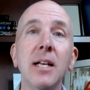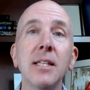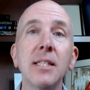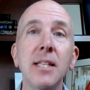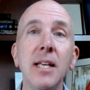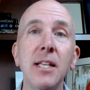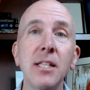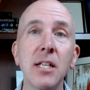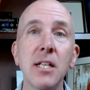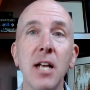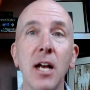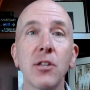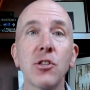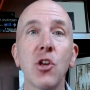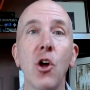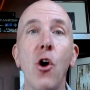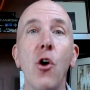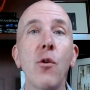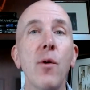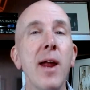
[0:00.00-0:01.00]
seeds and nuts
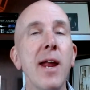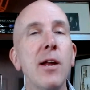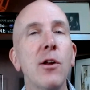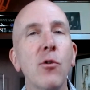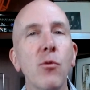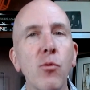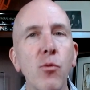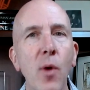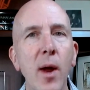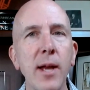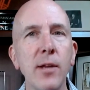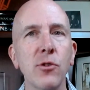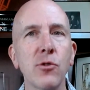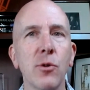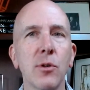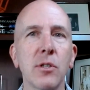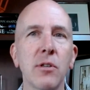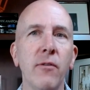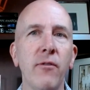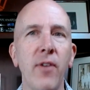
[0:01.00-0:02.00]
are a great
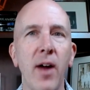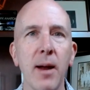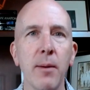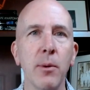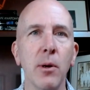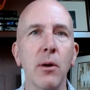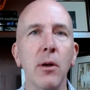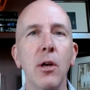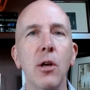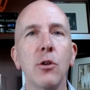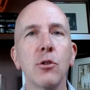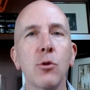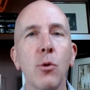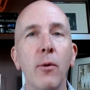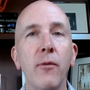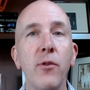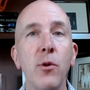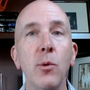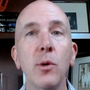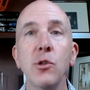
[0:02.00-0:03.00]
source of fiber. So
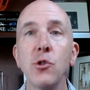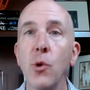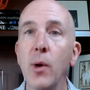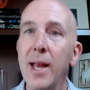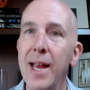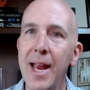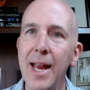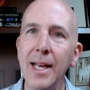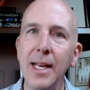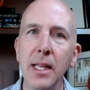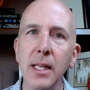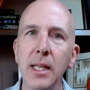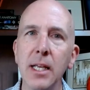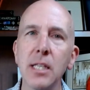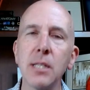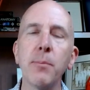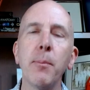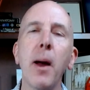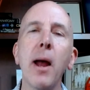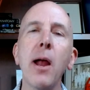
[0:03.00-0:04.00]
if you enjoy eating
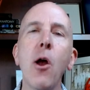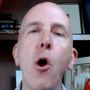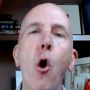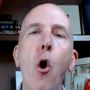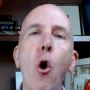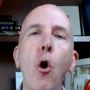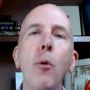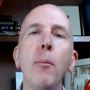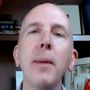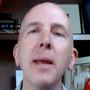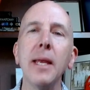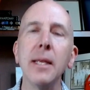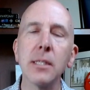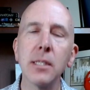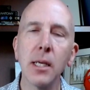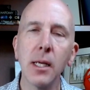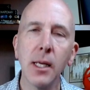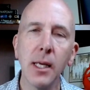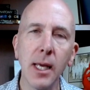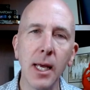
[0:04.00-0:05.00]
these, by all means,
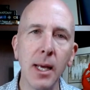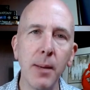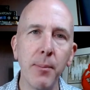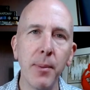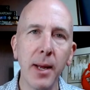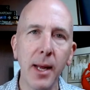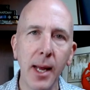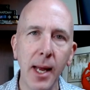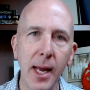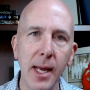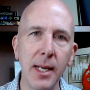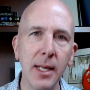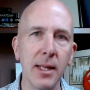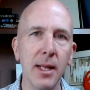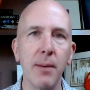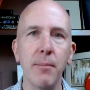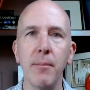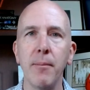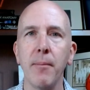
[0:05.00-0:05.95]
keep eating them.